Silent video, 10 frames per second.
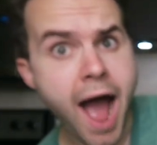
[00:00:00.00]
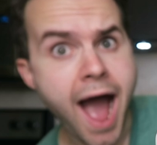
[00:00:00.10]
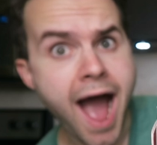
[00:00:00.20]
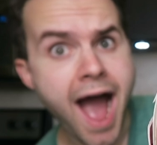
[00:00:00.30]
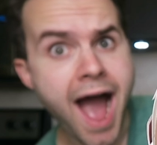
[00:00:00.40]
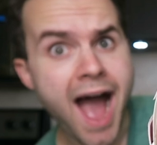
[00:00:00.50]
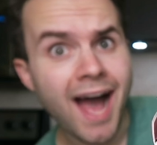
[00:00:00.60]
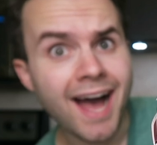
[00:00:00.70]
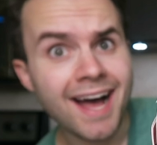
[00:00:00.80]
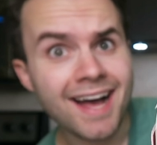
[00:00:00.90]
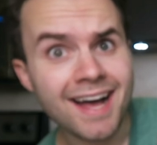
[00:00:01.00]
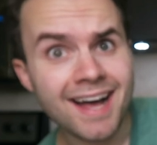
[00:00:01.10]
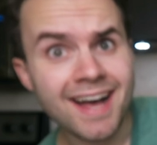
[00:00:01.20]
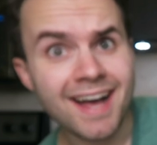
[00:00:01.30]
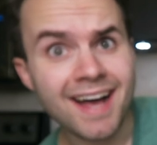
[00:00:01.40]

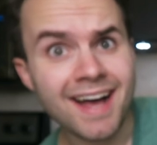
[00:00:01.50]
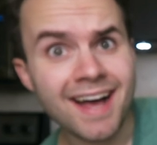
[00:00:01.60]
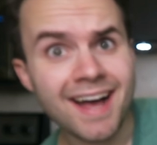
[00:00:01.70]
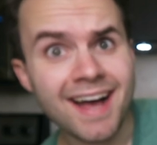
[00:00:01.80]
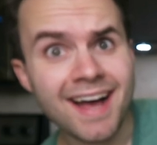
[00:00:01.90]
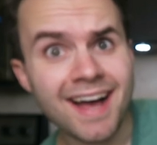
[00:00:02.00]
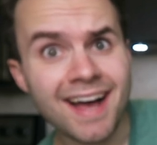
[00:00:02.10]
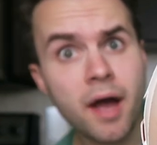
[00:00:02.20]
(no one is talking)